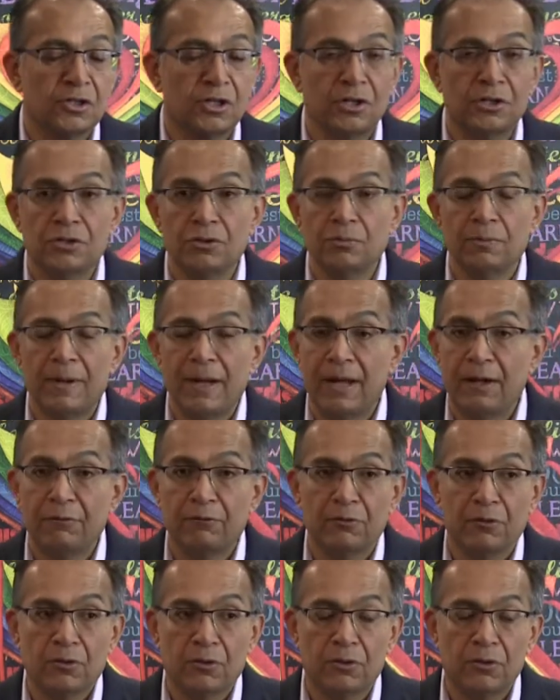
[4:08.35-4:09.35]
that you pay
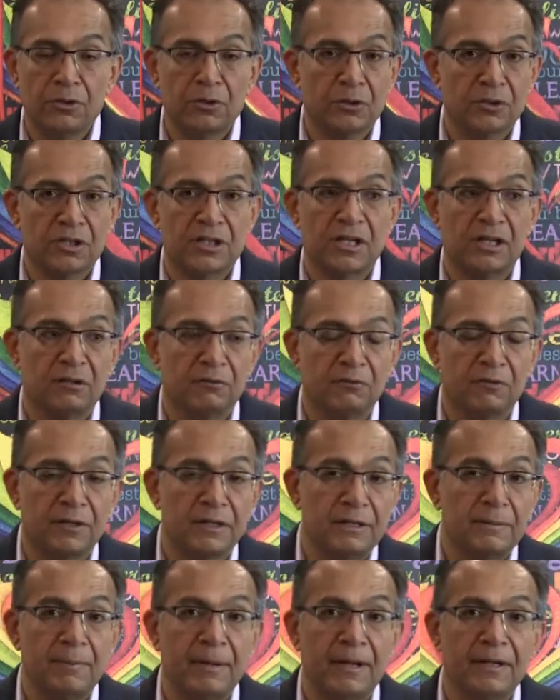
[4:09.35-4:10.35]
for yourself or
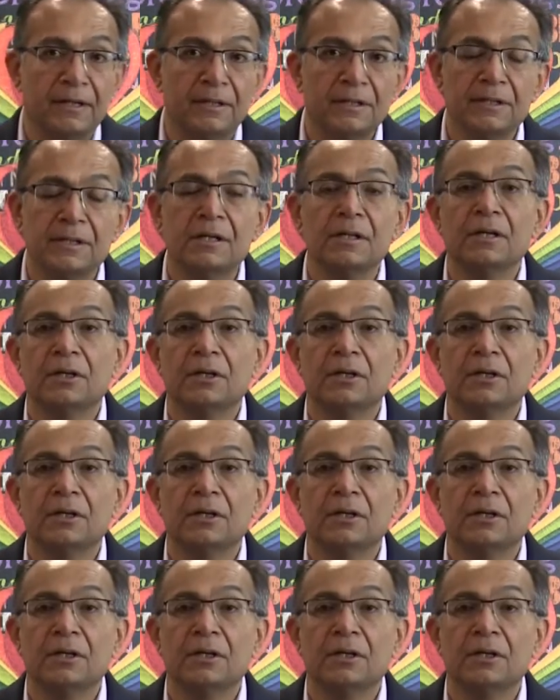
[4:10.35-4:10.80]
dependent,